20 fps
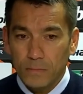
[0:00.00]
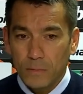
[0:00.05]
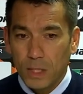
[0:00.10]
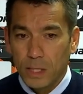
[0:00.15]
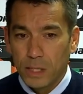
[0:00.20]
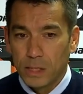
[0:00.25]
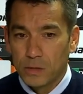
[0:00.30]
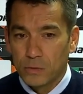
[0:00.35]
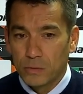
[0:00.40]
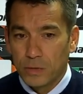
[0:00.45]

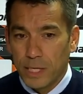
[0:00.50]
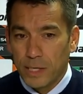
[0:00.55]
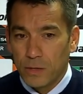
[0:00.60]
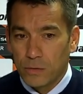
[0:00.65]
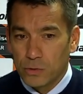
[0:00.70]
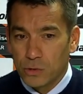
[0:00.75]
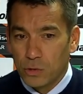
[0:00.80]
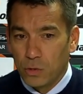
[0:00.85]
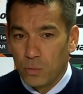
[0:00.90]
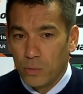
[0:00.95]
And today
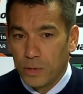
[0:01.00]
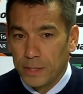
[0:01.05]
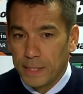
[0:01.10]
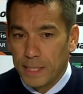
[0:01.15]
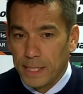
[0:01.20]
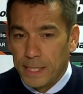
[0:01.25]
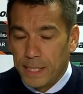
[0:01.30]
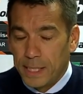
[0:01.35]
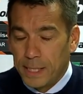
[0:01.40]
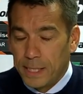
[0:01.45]
also with
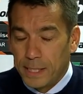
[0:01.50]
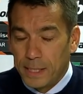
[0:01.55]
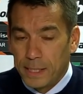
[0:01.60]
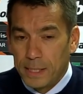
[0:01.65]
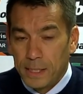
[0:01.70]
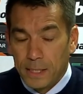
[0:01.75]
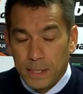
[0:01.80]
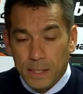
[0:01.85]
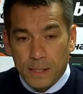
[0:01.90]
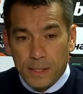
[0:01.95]

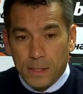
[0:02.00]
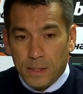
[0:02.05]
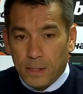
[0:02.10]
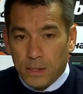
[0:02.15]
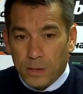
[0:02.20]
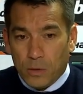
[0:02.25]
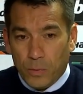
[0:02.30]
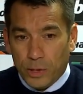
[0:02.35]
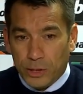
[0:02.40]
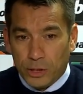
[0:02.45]
the
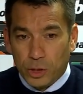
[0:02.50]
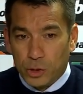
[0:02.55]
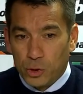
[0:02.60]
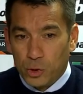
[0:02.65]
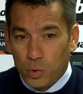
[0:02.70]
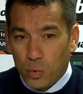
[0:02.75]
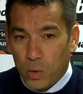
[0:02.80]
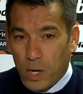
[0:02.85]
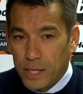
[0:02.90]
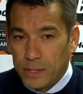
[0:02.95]

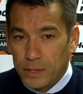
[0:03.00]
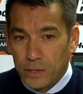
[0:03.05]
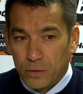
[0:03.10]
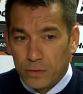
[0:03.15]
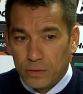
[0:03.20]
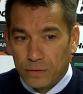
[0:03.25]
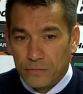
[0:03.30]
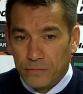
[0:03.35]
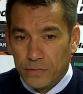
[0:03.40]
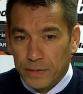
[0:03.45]
2-1, you
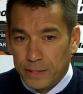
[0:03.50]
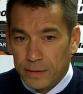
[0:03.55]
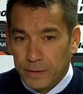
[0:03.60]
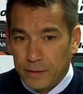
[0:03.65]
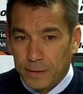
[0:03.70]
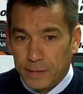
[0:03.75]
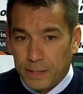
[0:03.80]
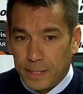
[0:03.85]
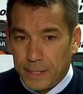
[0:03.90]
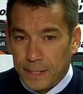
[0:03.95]
could
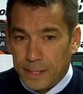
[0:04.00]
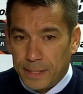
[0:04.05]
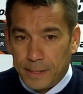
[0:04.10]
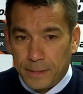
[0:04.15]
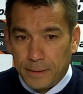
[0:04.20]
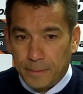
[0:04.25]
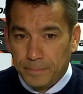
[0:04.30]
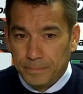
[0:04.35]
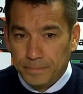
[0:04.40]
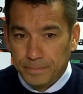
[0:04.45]
feel
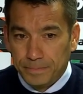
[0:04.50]
that